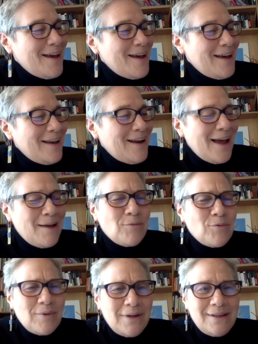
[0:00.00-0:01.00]
And I'm
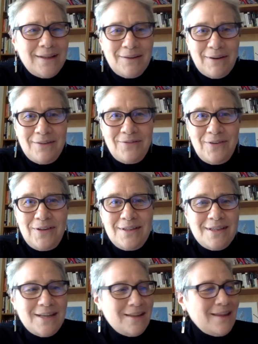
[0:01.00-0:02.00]
really grateful
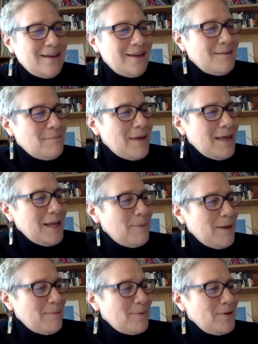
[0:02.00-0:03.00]
to the many
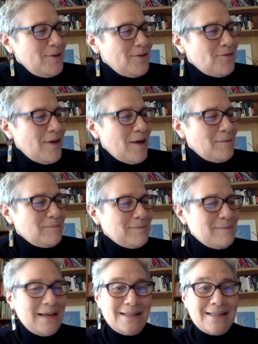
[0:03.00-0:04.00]
people who've helped
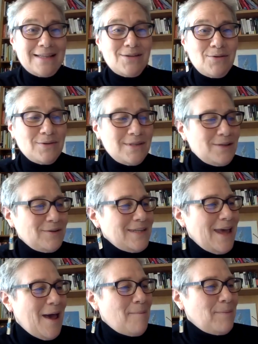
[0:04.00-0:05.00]
make this whole series
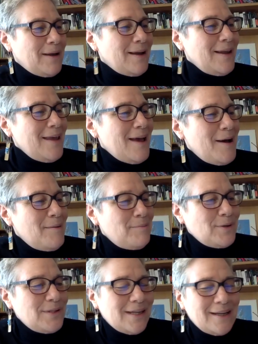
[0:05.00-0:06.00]
happen, um,
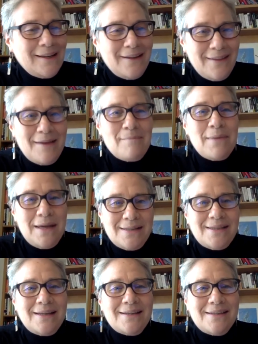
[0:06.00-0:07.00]
particularly the
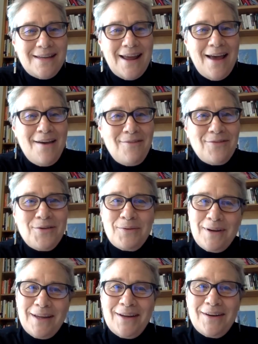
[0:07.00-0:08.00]
amazing staff who
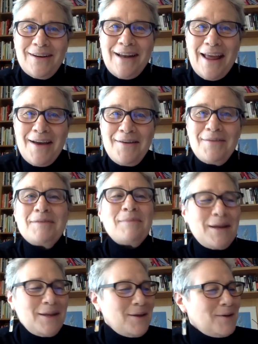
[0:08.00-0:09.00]
are here now and
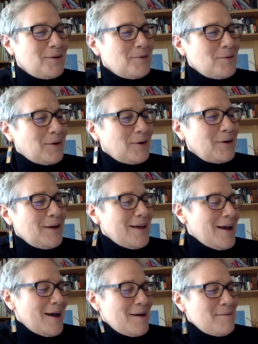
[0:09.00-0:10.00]
many who are
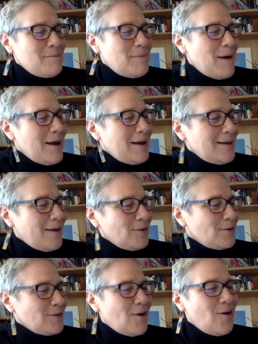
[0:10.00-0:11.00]
um, behind
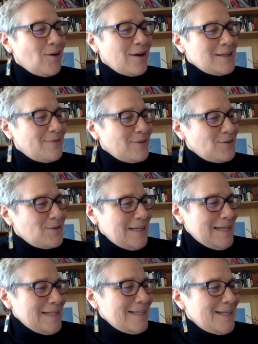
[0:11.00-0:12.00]
other all kinds of other
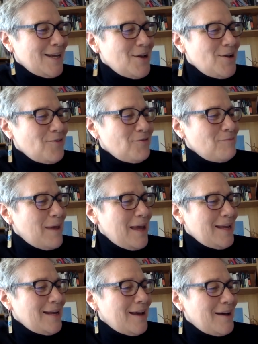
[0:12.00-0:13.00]
scenes who've
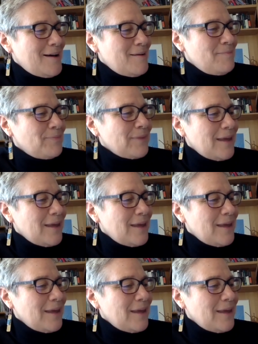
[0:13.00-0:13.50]
made um,